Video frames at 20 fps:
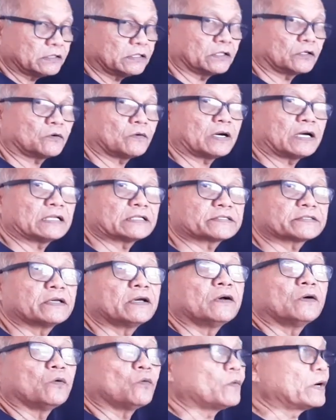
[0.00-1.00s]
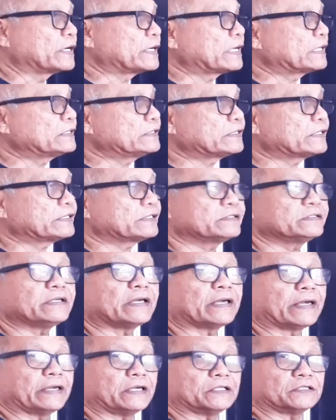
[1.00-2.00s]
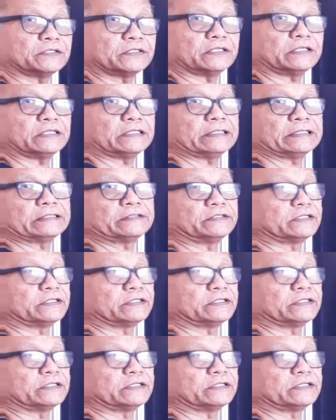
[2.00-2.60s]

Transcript: equals 180